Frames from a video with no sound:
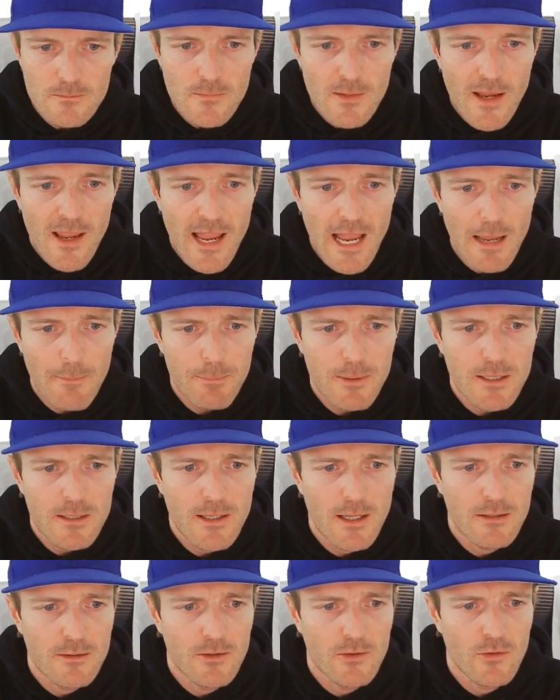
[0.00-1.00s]
happy
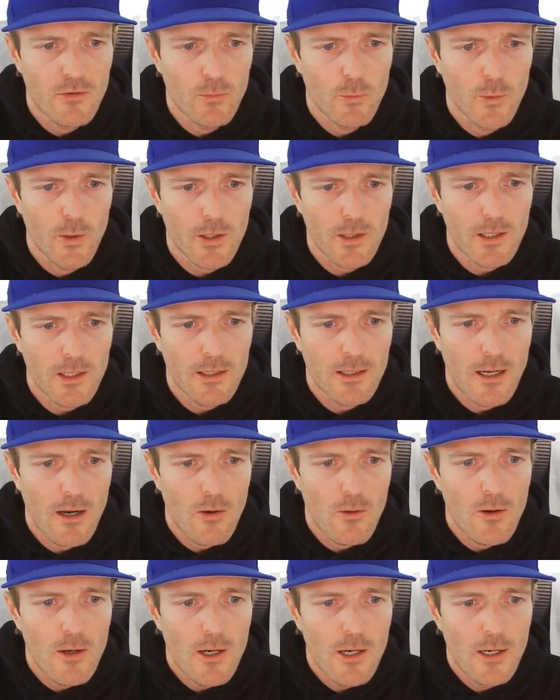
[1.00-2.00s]
that this is working
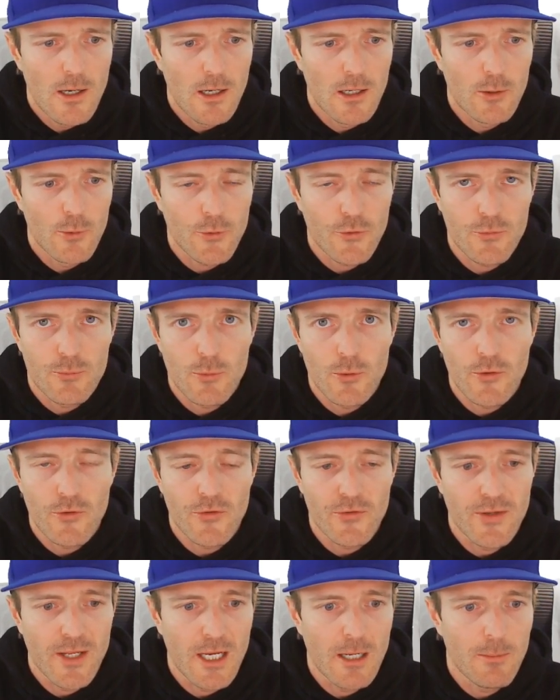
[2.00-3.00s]
now. It looks more
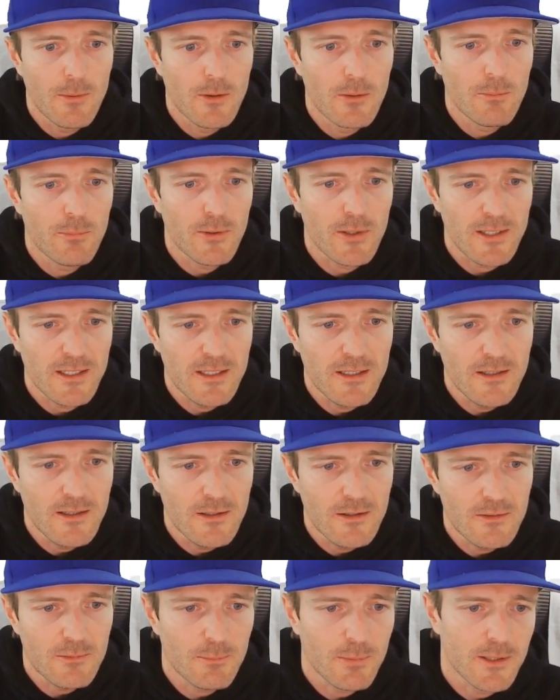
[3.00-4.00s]
stable.
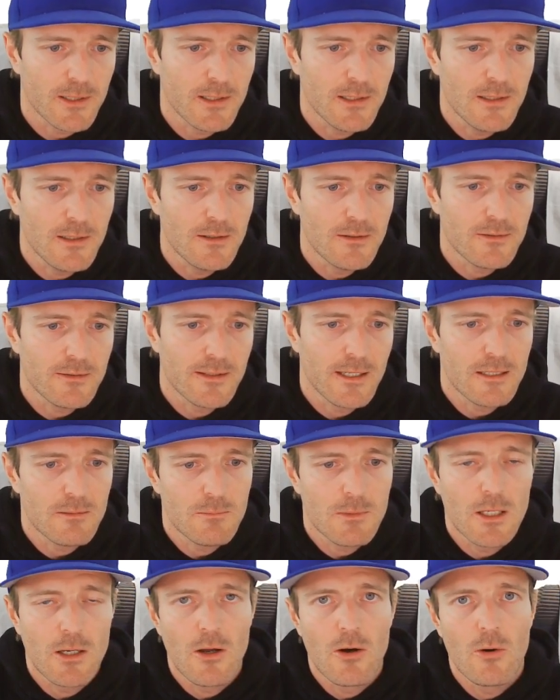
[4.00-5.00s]
Please let
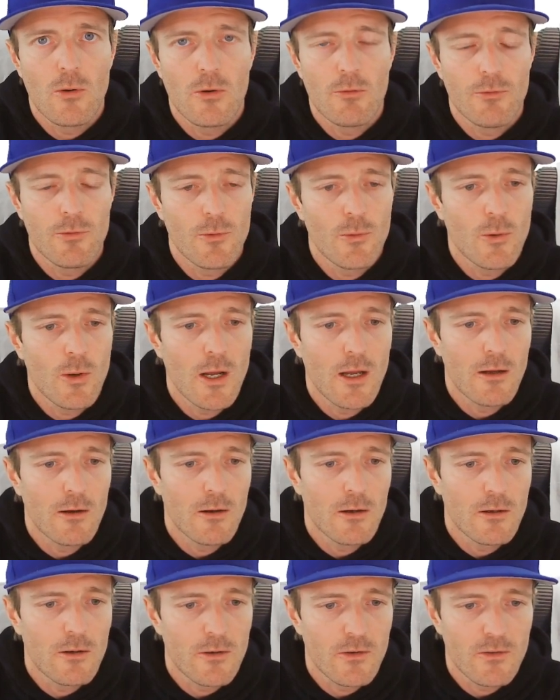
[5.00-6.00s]
me know if you
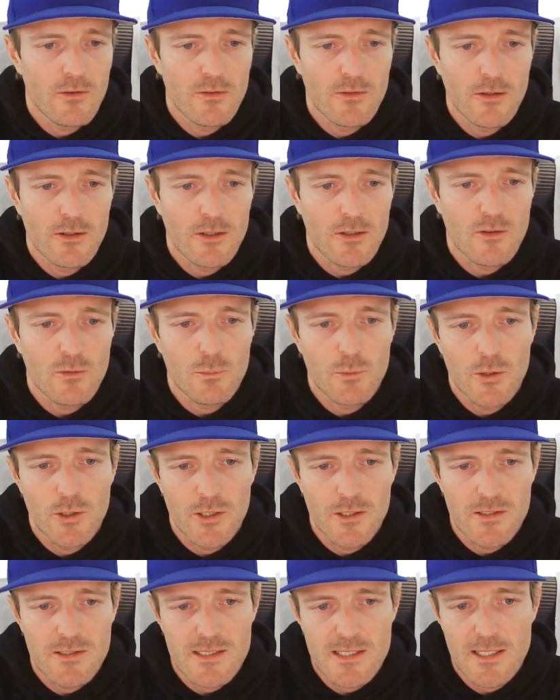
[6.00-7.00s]
are still
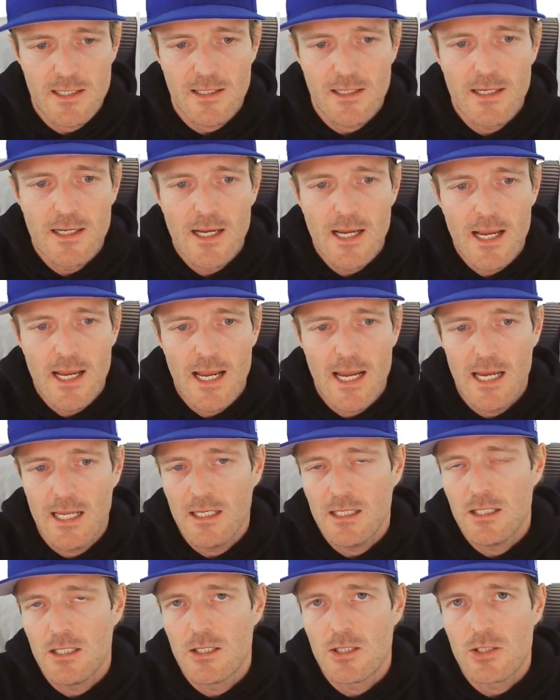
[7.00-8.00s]
experiencing
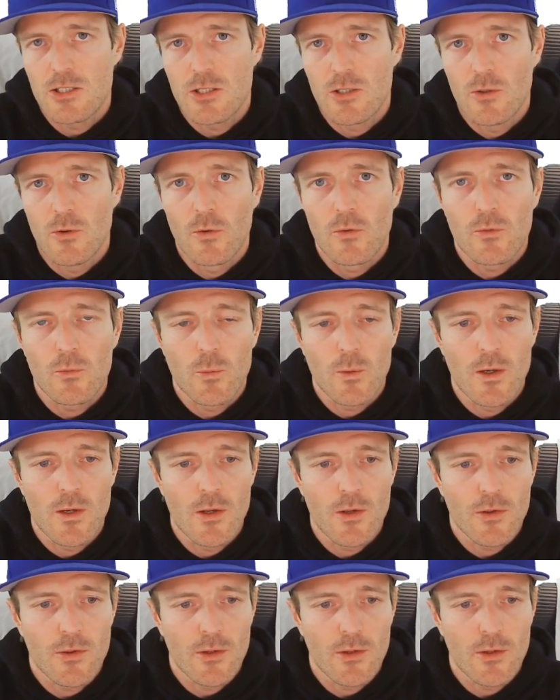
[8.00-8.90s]
any issues with